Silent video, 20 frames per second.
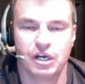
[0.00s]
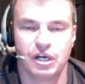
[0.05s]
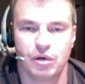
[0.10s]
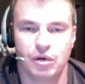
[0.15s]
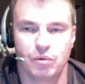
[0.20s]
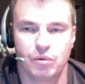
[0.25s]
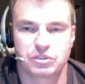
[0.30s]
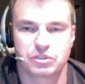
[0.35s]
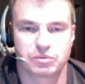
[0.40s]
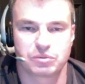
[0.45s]

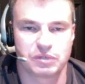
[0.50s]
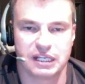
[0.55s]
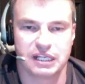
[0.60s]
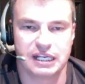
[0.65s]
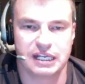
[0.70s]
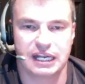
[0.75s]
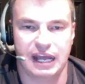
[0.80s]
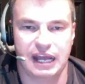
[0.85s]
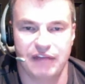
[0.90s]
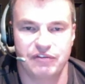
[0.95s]
which really
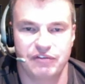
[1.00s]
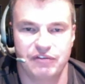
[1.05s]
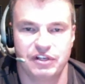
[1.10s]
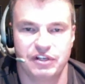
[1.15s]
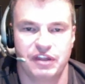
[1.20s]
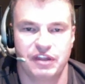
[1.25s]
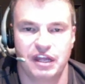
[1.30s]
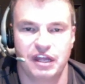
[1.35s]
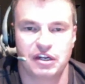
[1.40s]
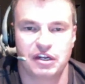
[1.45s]
didn't have
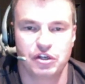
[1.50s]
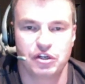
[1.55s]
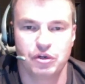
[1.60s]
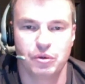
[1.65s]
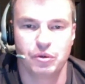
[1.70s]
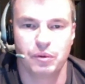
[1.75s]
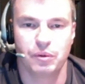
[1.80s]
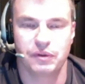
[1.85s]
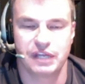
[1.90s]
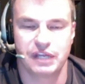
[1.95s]
anything to
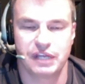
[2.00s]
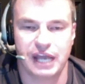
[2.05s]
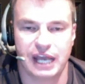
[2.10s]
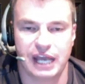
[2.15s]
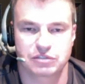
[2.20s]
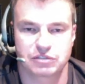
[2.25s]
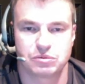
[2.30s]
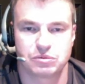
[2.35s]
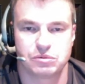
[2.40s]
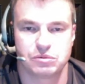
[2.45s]
do with the
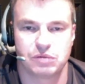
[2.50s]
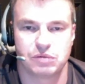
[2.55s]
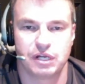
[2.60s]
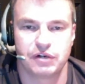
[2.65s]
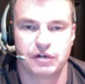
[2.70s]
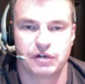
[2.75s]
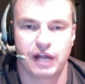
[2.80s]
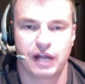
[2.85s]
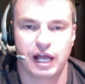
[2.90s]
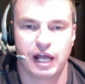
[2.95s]
actual
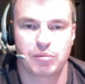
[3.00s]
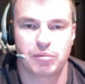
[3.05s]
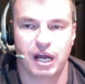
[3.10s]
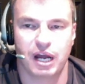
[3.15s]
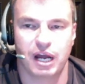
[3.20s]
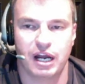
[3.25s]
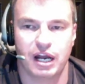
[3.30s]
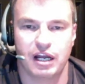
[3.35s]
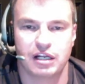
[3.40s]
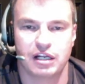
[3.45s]
underlying
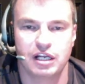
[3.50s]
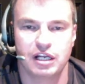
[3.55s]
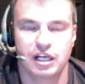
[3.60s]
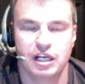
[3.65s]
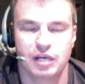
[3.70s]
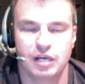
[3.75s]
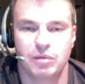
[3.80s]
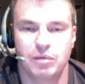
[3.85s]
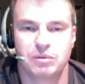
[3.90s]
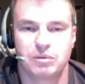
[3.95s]
product,
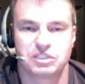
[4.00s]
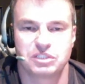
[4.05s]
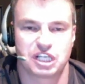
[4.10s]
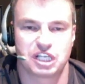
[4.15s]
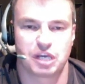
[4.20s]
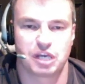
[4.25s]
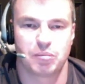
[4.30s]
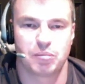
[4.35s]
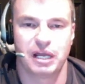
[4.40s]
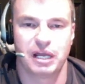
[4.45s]
but it was a
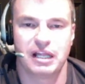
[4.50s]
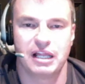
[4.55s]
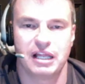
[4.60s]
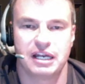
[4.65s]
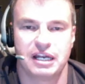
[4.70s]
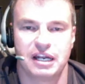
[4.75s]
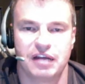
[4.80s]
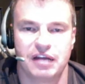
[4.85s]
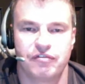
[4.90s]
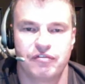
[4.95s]
compelling
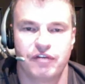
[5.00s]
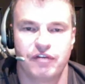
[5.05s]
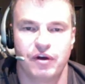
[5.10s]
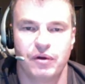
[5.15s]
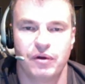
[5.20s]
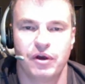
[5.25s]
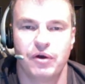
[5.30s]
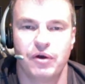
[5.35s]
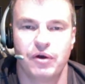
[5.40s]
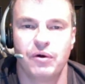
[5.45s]
enough
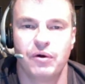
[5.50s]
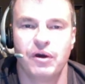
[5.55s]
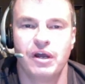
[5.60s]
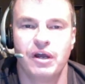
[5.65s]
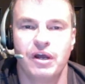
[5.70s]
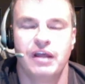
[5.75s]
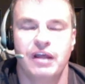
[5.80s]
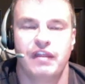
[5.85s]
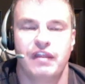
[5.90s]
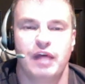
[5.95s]
photo
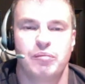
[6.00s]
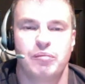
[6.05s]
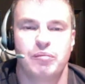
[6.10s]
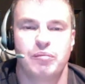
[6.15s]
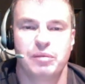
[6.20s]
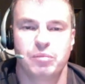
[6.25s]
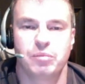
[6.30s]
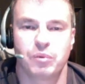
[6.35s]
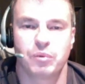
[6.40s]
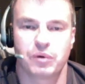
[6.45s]
that
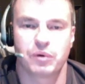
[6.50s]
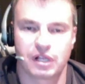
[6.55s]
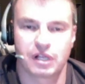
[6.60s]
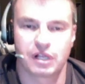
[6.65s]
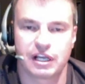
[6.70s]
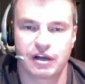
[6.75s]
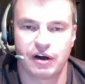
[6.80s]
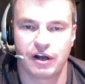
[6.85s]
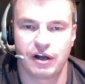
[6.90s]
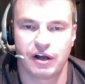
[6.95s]
people would
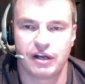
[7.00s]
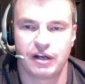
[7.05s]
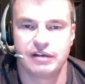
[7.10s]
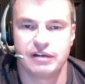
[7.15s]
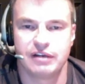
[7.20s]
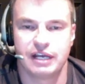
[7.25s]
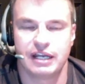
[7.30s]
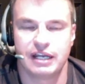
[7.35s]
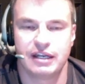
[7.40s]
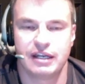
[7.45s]
click on it,
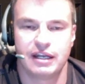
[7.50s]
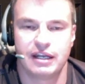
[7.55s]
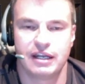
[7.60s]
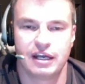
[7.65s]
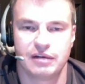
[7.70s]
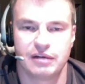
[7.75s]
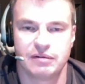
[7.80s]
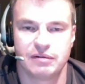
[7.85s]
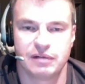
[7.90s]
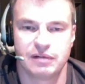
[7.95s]
and
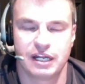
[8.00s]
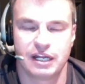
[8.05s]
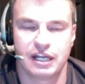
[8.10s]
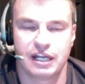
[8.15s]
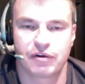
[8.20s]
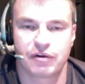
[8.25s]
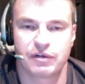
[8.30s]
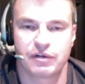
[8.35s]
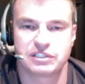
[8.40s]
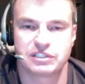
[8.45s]
it
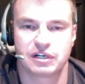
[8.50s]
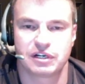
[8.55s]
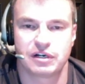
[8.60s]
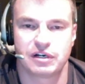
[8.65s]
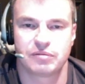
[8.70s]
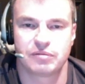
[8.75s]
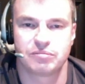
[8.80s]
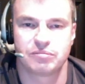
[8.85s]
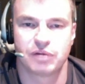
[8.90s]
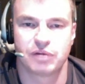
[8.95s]
increased
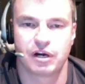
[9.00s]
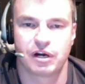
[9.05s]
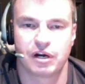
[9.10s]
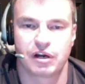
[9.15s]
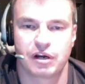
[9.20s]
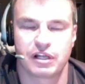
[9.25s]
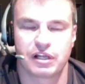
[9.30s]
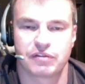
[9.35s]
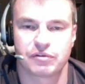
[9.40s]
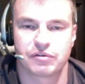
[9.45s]
our
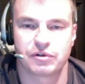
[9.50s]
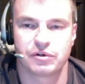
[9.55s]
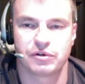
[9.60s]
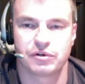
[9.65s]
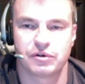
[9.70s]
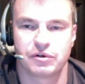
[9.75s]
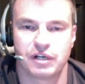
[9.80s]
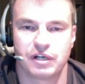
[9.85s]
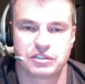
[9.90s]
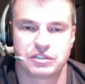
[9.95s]
click-through
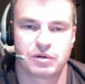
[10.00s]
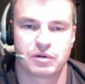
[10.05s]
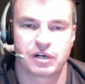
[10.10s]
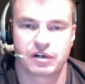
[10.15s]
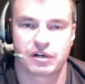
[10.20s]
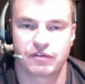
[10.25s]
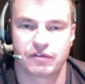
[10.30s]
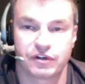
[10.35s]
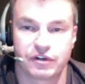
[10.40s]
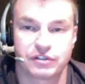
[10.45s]
and also our
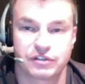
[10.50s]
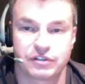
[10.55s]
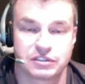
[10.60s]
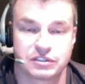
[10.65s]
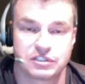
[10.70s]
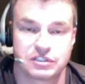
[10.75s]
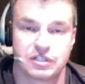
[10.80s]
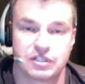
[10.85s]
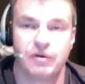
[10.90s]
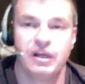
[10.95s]
conversion.
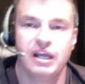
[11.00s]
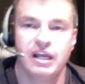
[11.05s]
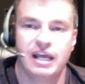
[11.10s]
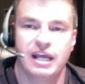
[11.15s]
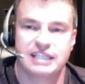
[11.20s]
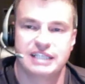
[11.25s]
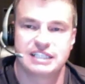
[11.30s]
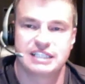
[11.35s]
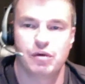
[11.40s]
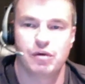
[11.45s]
So
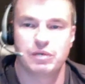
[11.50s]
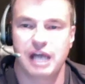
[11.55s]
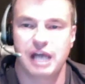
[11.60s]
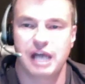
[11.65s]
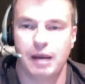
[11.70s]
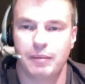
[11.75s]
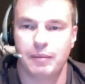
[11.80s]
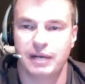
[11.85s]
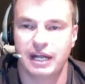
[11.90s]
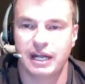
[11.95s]
that's how we
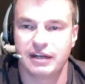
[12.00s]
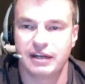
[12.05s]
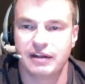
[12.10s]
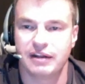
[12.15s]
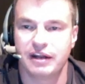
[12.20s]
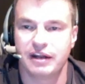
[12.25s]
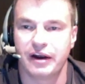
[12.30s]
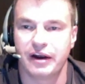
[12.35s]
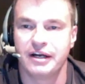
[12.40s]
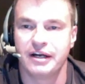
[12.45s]
dominated
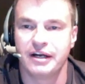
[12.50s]
there.